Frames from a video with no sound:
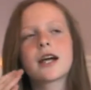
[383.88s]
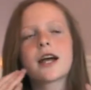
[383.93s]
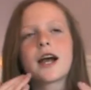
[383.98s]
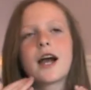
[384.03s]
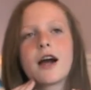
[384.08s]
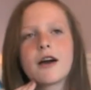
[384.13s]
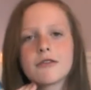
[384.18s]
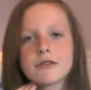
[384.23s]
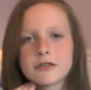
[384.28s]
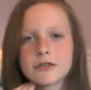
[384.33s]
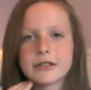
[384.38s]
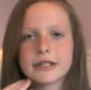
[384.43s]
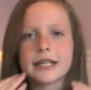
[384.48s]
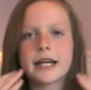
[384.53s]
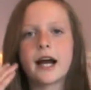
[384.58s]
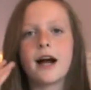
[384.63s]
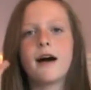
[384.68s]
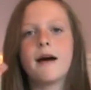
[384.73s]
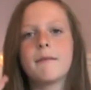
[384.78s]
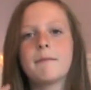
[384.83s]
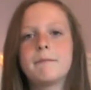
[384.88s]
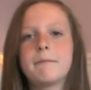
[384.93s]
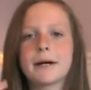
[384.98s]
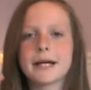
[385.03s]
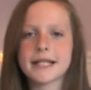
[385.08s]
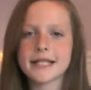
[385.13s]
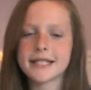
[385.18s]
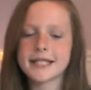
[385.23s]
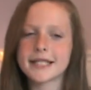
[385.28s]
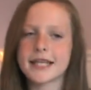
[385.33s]
covering up
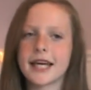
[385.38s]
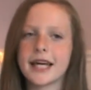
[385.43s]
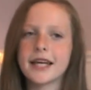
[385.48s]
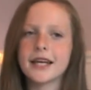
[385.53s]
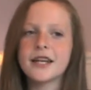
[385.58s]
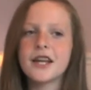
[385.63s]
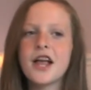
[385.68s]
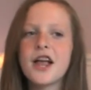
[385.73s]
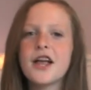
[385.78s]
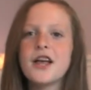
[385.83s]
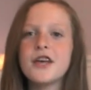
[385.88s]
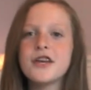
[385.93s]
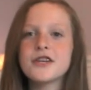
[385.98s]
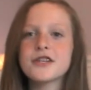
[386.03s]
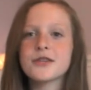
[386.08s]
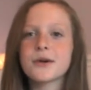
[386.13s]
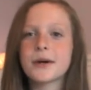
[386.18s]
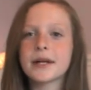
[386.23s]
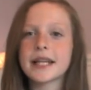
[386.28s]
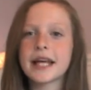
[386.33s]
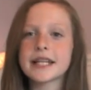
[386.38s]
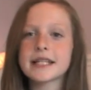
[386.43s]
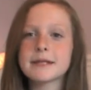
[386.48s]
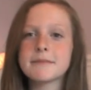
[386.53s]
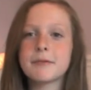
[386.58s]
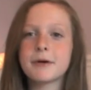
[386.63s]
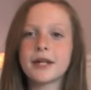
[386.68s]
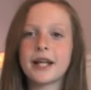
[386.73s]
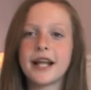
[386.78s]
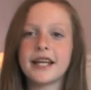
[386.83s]
my skin, so I like
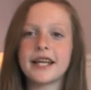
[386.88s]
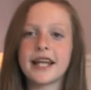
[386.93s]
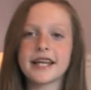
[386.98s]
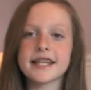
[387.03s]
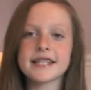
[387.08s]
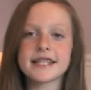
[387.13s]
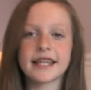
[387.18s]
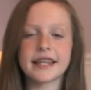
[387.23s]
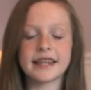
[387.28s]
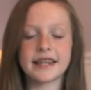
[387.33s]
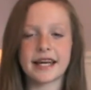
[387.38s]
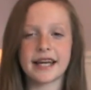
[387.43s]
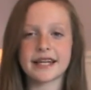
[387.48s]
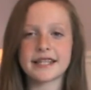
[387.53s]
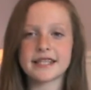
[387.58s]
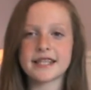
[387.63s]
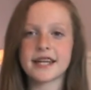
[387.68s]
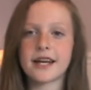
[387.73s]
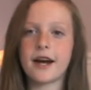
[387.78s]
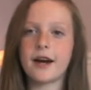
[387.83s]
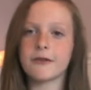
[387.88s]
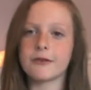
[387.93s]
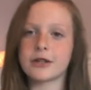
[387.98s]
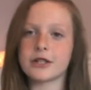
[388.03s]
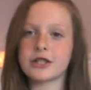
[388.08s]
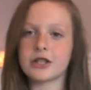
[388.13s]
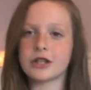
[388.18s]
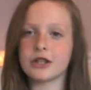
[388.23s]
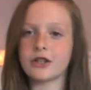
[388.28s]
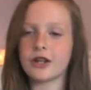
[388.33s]
to put a nice light
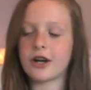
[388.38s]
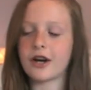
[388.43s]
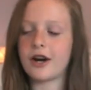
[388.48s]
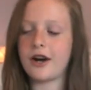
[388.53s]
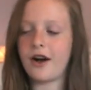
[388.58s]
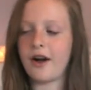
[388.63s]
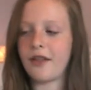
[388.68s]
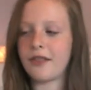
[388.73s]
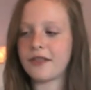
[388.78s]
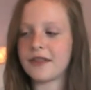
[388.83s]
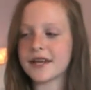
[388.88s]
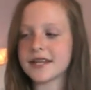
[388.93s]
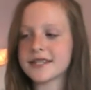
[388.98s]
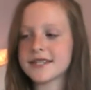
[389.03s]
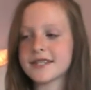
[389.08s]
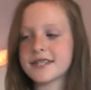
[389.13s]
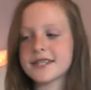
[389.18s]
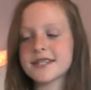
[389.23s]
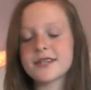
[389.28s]
coverage look on this.